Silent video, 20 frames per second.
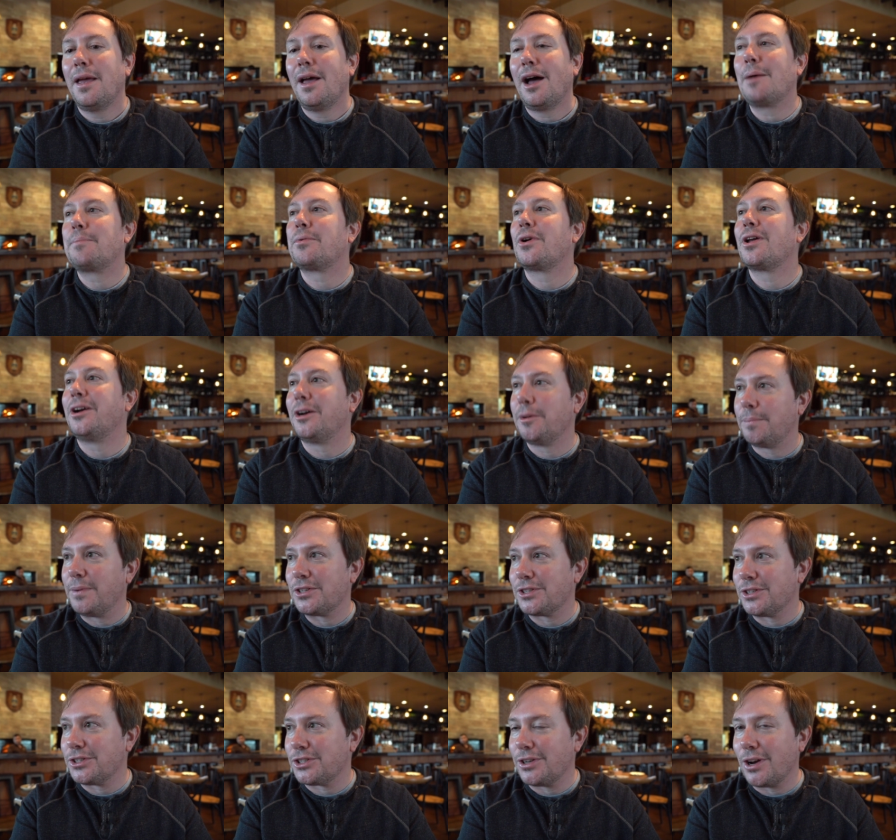operated a
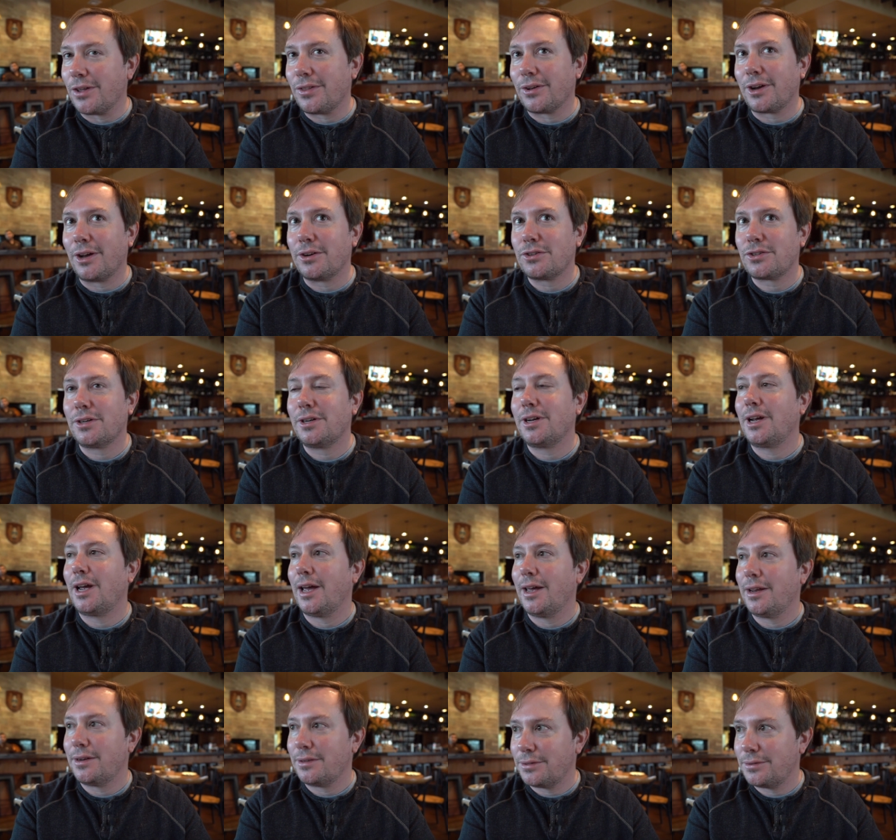business in another country
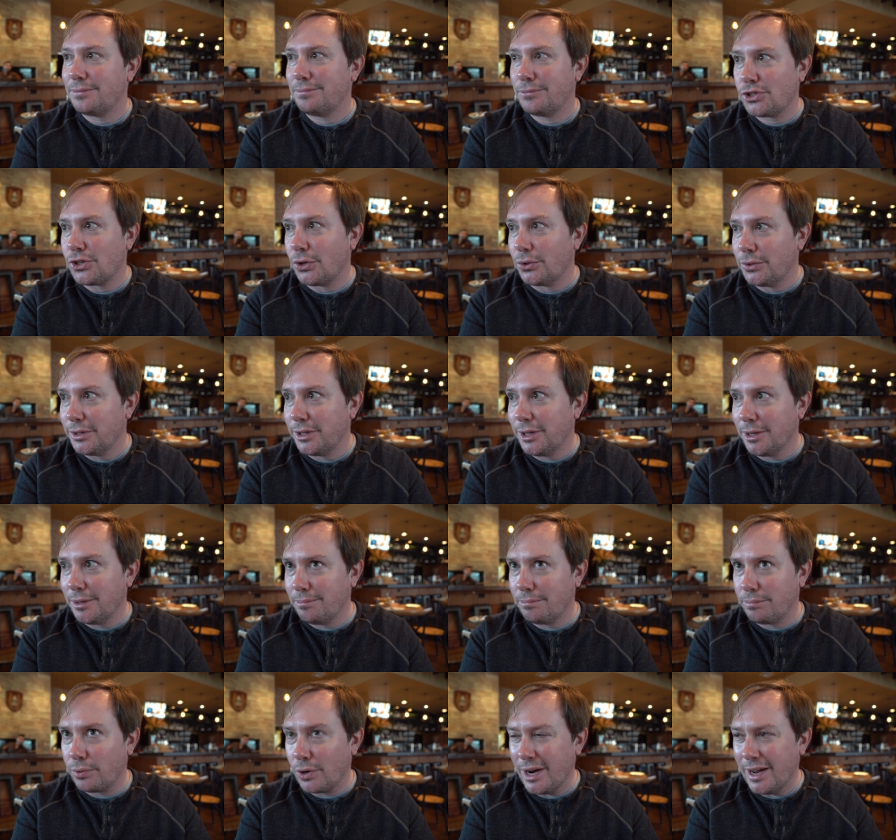and sold the
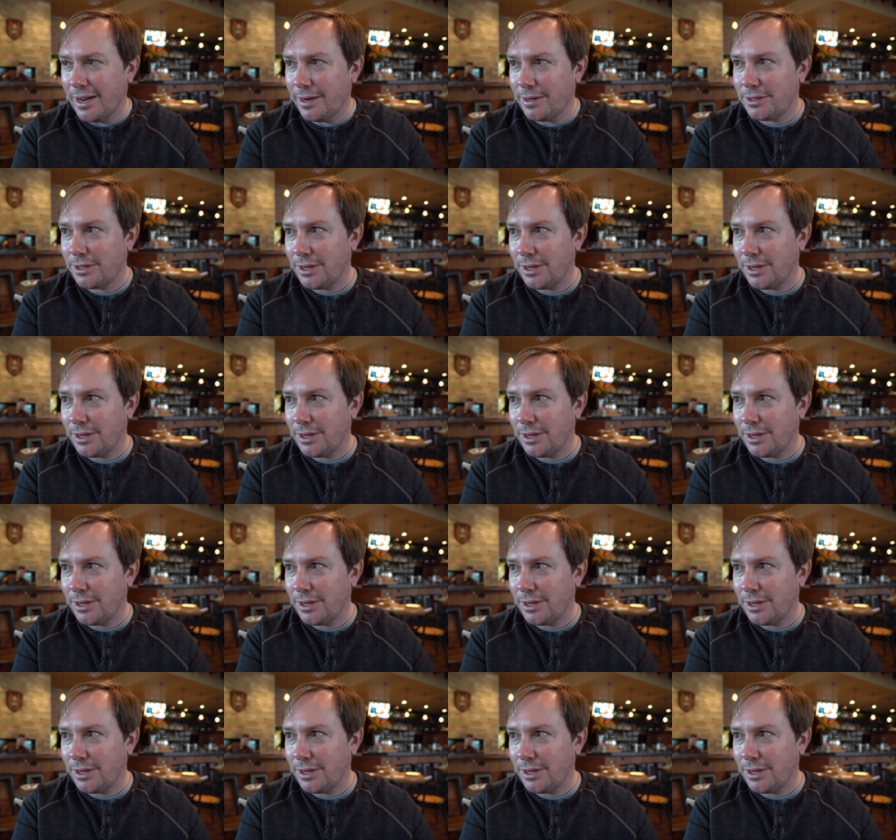brand